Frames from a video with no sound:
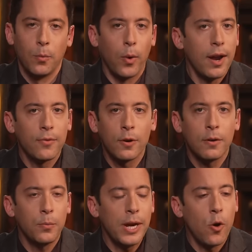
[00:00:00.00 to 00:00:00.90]

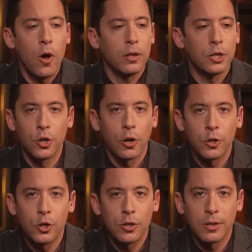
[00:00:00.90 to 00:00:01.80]
whatever we call the
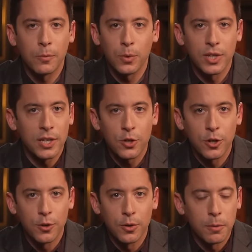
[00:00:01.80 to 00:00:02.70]
church that was
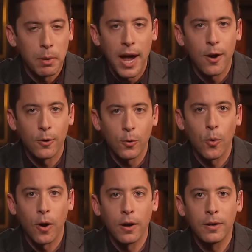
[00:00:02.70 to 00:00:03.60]
instituted by our
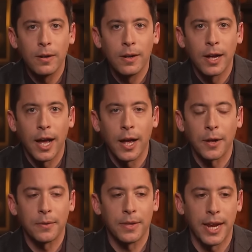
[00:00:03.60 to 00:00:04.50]
Lord,
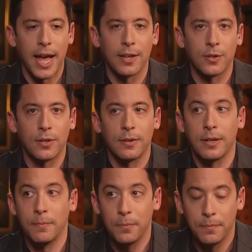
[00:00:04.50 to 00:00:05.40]
uh, that has
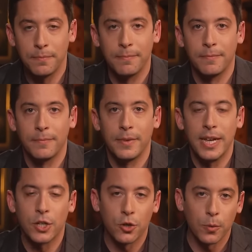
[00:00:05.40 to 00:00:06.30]

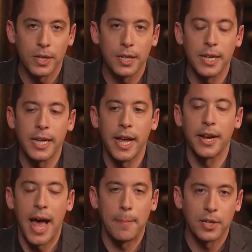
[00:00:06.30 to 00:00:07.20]
historicity
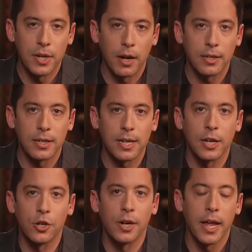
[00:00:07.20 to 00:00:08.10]
and apostolic
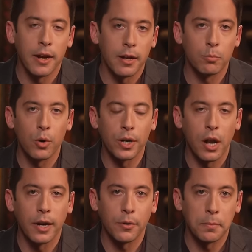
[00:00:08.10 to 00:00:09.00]
succession and an unbroken
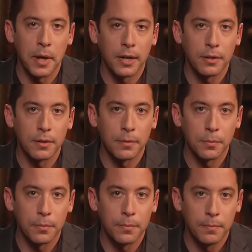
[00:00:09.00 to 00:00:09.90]
line going back to the
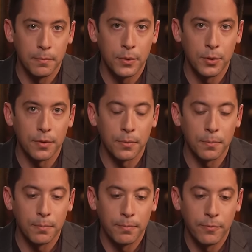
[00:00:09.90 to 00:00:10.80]
to the
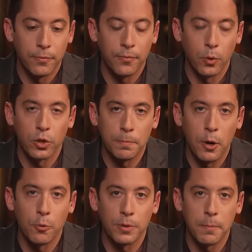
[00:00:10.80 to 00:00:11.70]
first
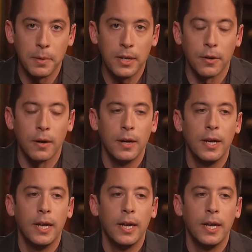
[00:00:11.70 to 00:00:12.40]
pope, St. Peter.